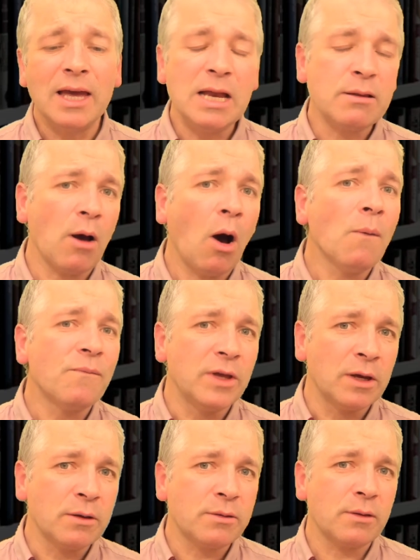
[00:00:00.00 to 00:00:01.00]
it's
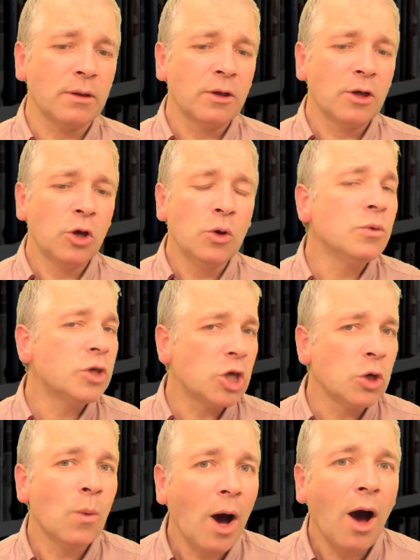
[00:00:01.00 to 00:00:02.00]
obvious who
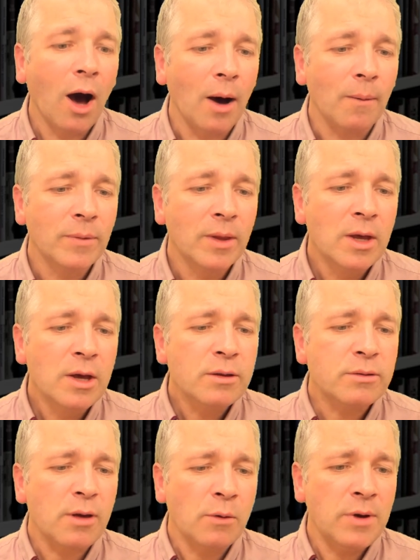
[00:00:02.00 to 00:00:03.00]
you are.
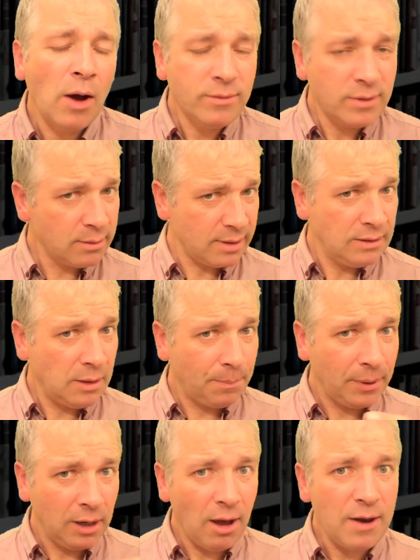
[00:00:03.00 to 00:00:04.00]
So notice in the
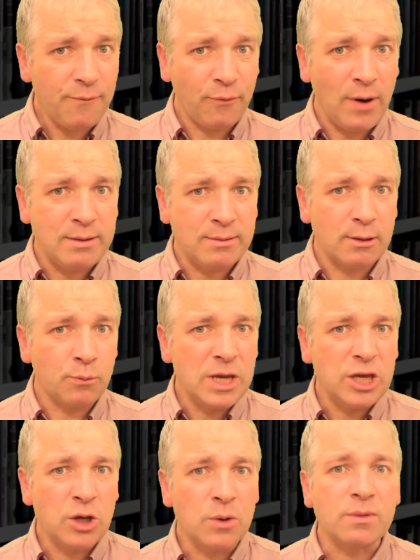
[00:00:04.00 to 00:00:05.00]
polite phrases we
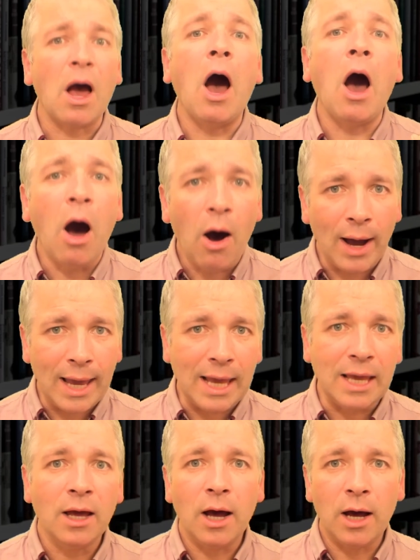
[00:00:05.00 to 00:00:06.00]
use
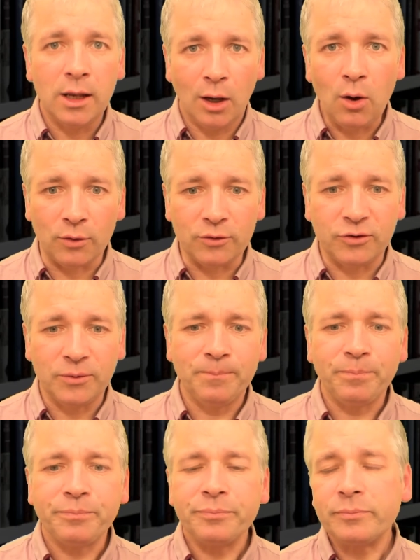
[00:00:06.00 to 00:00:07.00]
I a lot.
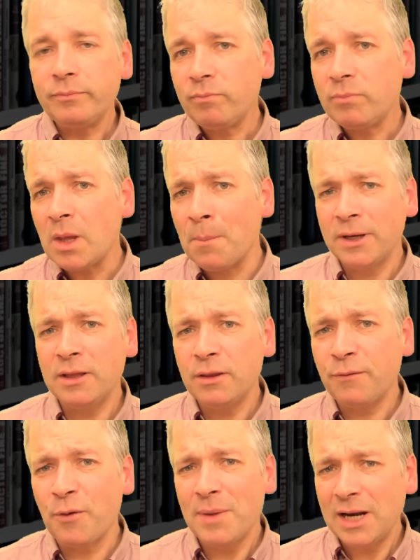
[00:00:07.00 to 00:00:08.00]
But in the
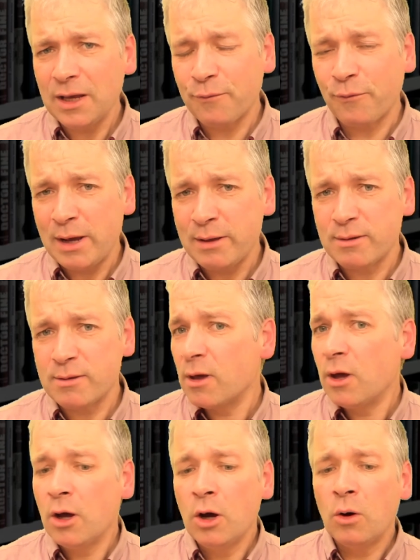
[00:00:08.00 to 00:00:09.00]
familiar phrases,
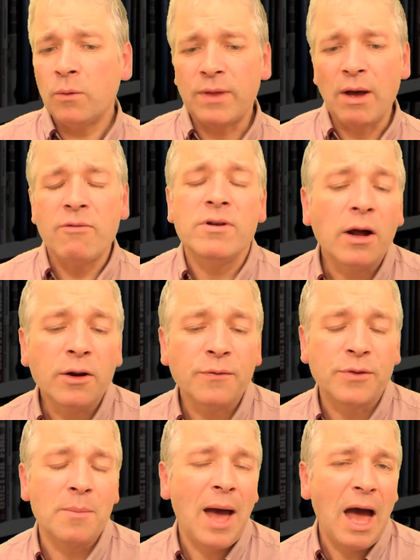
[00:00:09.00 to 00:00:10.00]
none of
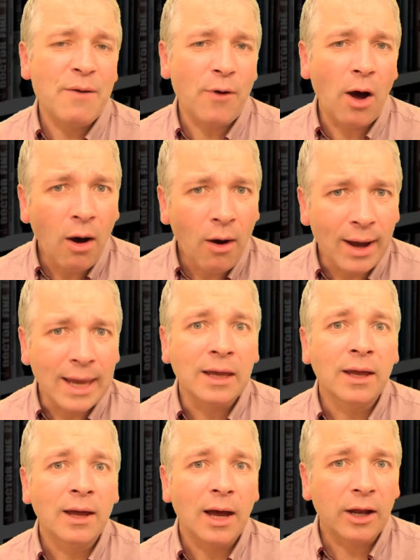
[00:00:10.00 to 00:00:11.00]
them have I
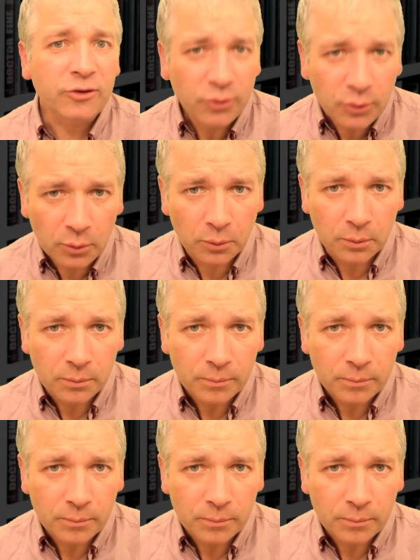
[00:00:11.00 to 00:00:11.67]
at all.